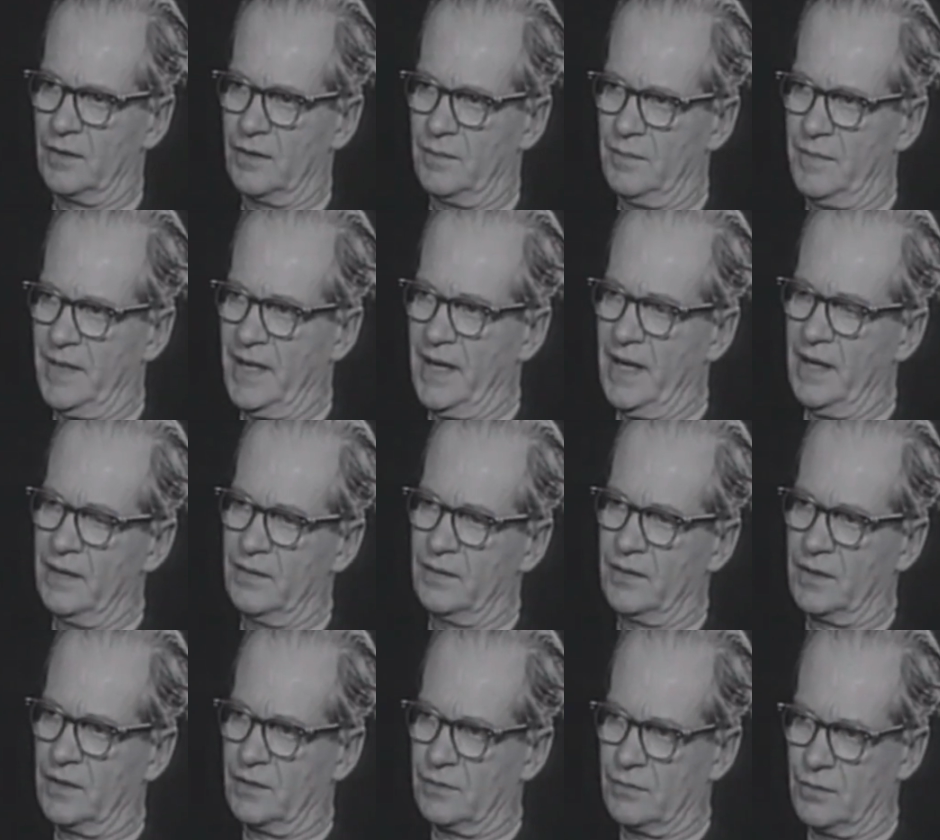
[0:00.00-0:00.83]

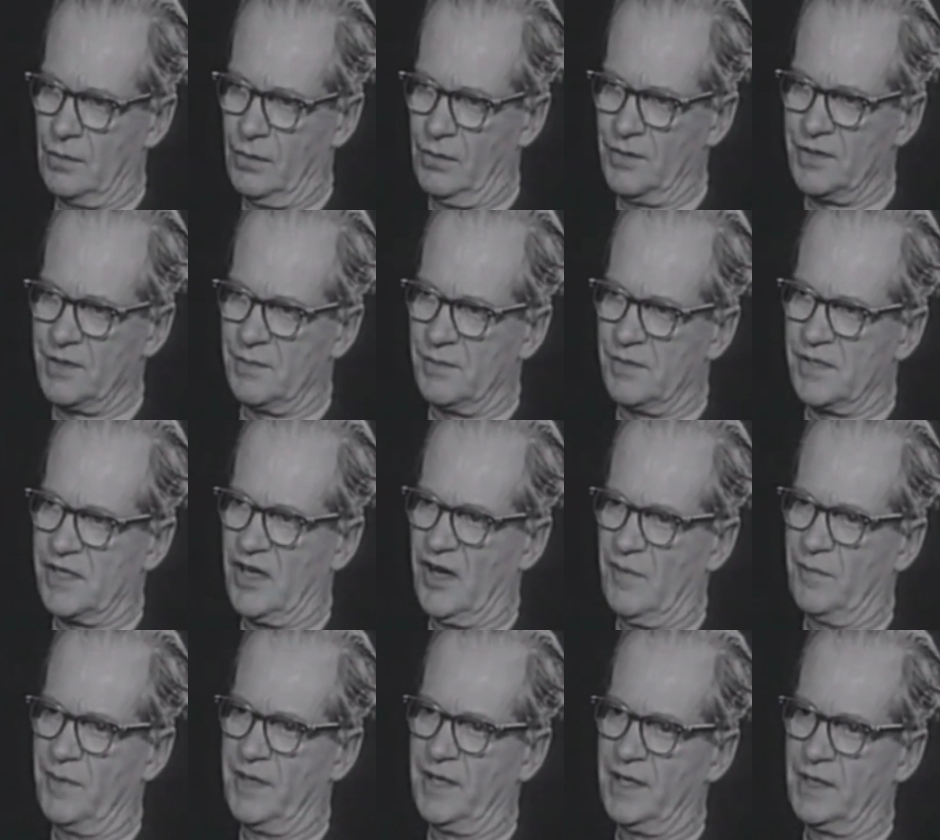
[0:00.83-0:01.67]
Man controls
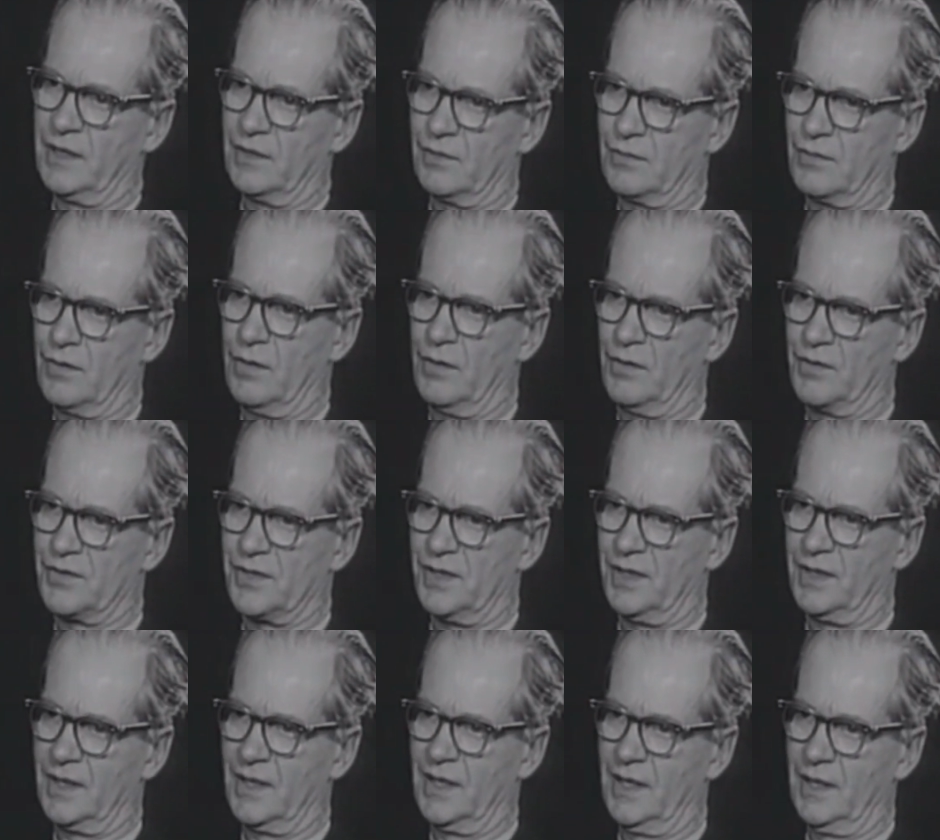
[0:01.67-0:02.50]
himself, but he controls
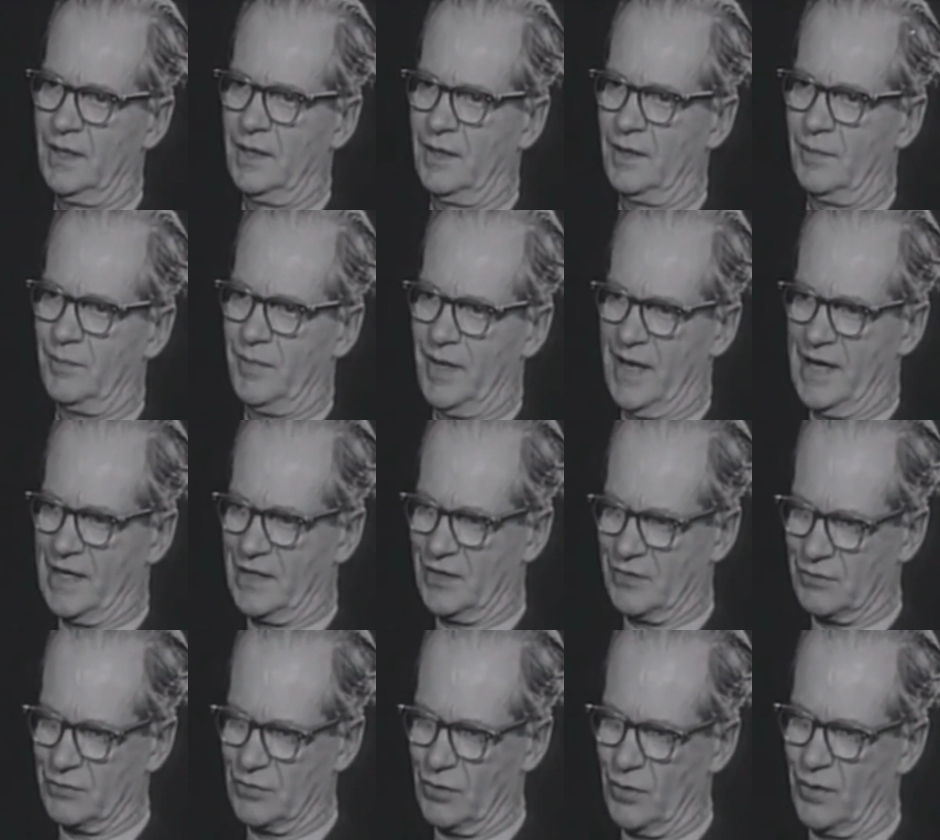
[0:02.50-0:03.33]
it by
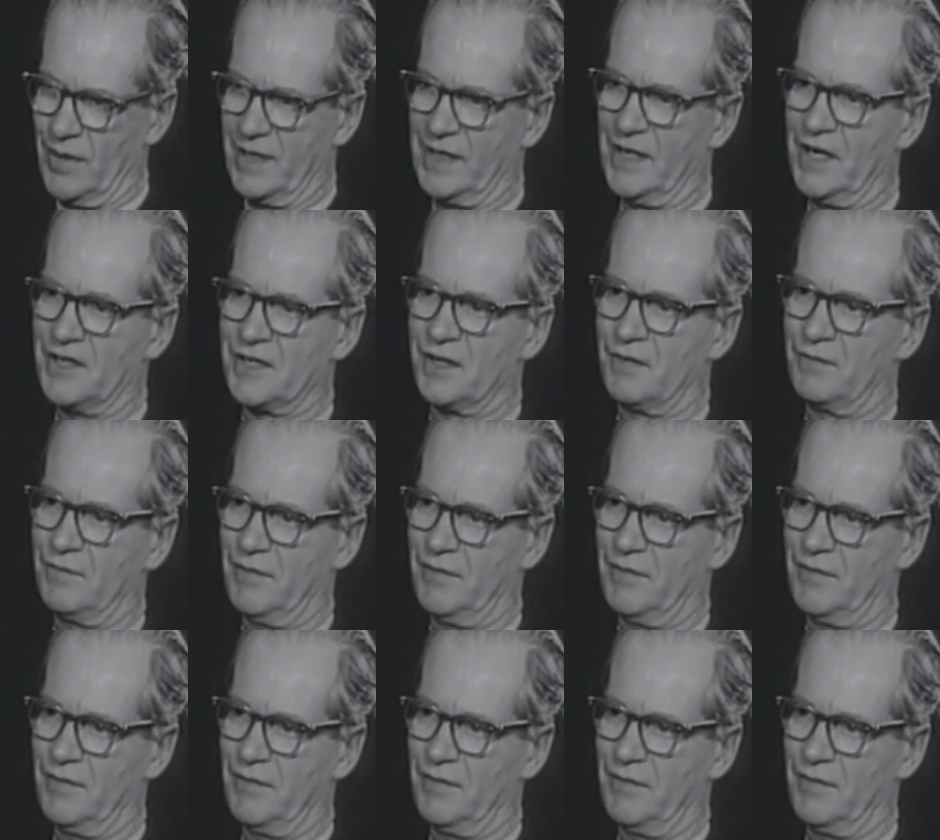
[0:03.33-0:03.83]
controlling his